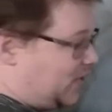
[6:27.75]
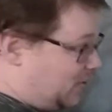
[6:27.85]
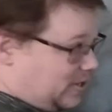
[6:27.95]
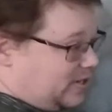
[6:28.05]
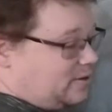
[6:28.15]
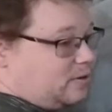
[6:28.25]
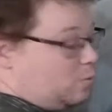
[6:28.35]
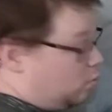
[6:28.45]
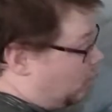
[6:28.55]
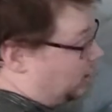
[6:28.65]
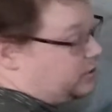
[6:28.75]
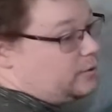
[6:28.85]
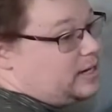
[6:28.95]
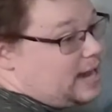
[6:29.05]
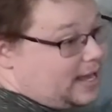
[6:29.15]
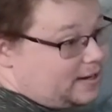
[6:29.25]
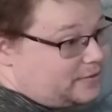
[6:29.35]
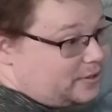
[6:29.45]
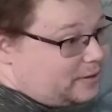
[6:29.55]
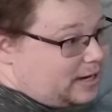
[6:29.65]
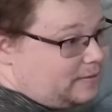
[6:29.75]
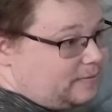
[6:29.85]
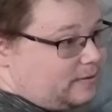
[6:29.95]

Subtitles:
2 and 2. Well, 2 and negative 2, right?